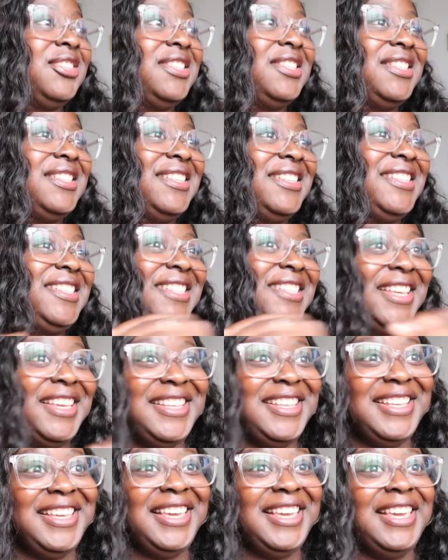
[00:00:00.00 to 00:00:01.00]
Just
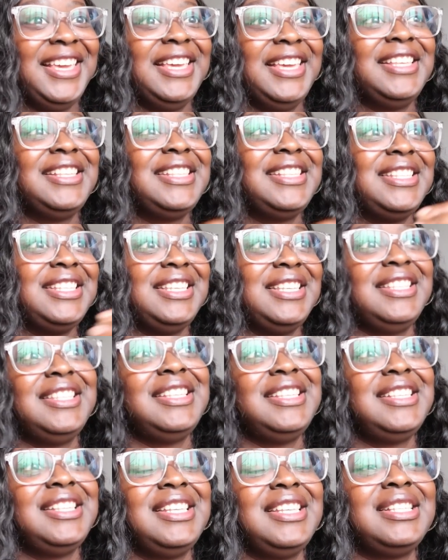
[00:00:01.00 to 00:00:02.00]
sitting here, seeing
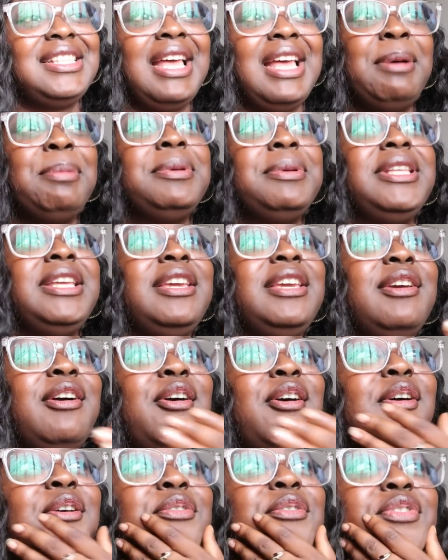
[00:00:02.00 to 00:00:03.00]
these things
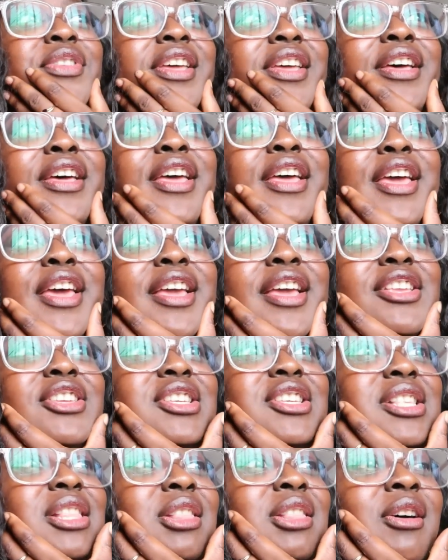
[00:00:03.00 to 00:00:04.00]
happening after
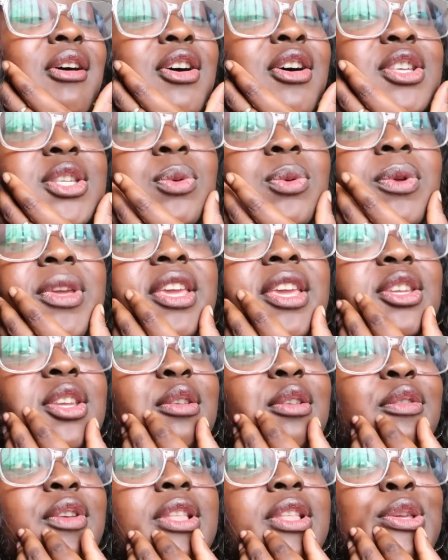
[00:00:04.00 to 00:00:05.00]
just last week,
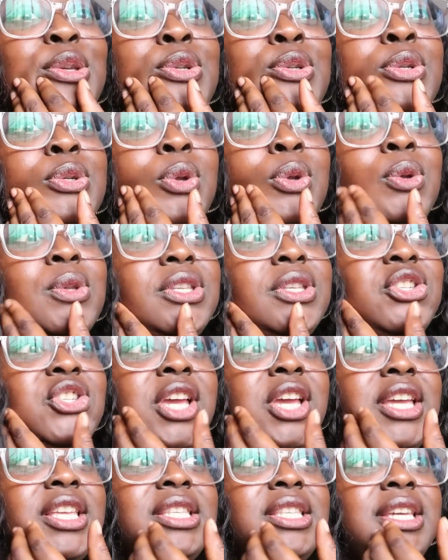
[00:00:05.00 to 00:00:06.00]
just feeling so
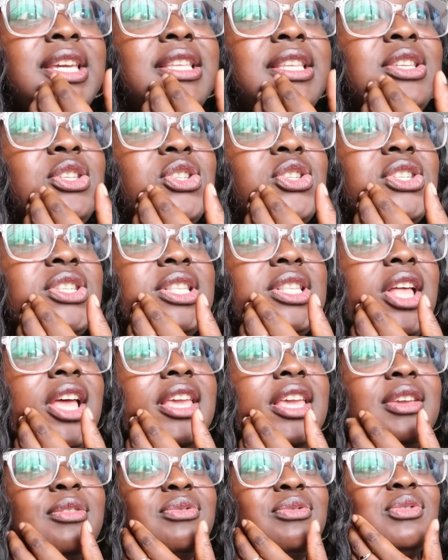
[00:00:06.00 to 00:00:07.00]
dejected and just
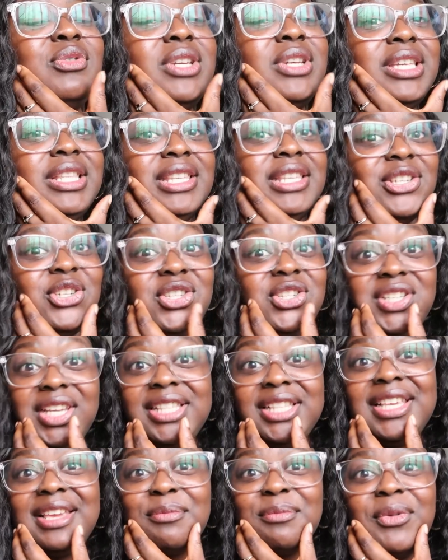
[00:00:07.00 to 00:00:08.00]
like really
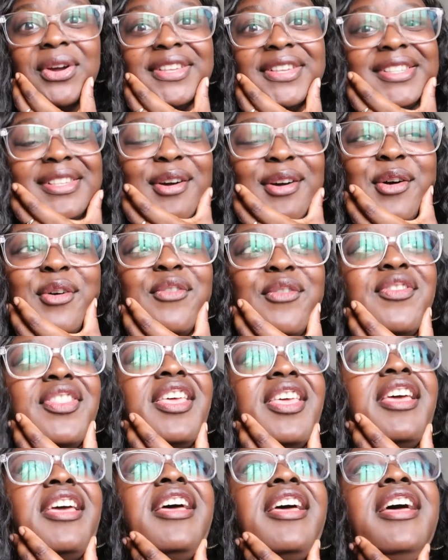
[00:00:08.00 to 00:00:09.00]
shitting myself
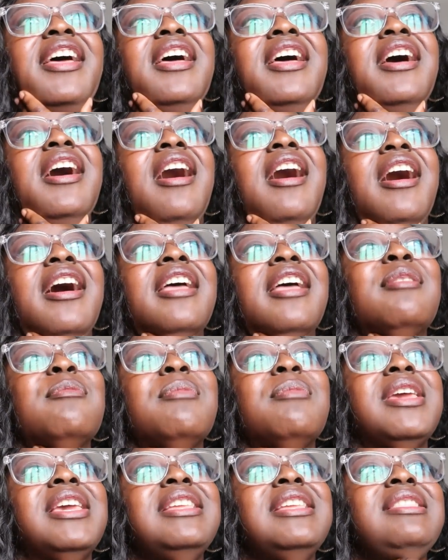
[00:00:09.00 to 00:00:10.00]
that I had
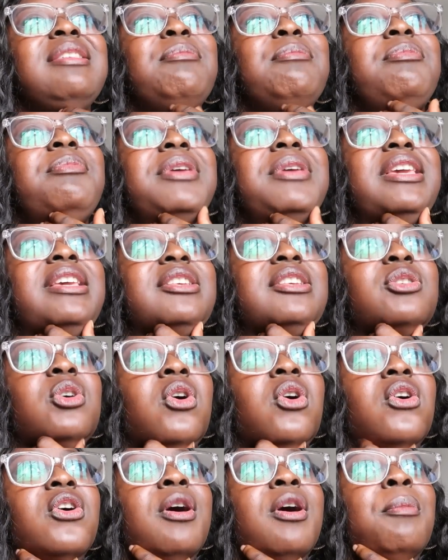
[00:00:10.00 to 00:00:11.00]
made the biggest
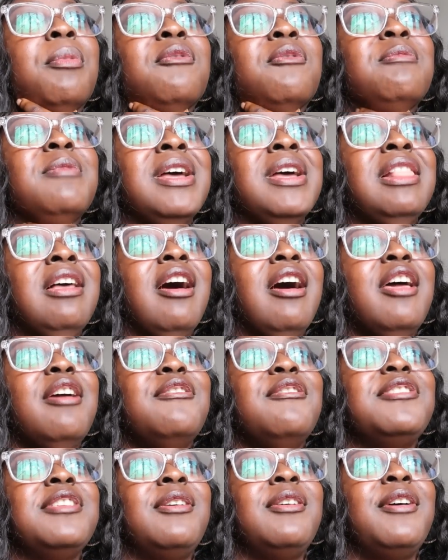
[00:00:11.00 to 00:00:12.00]
cock up of my life.